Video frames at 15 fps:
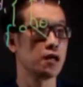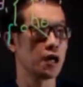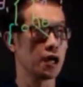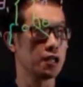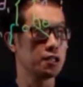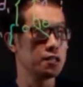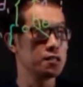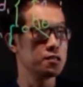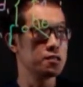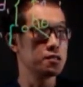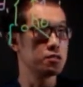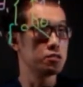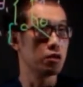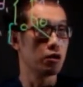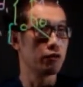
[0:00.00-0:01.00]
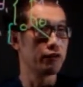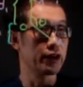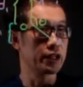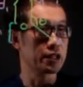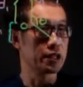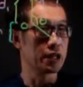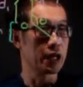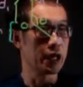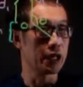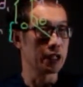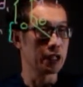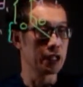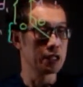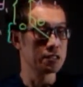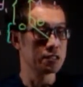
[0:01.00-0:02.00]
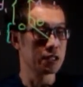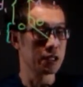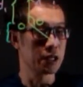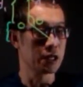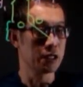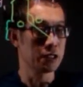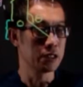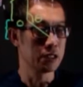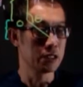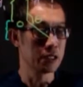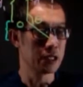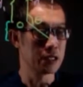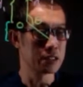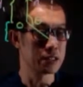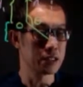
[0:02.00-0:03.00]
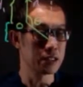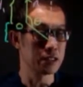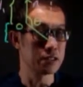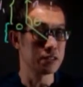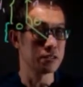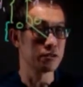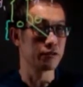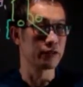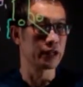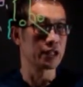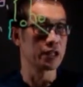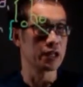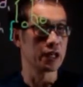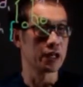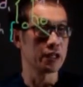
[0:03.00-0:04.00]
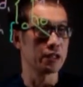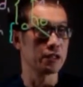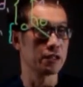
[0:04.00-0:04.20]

And this is your vector n. Let's say this is your vector n.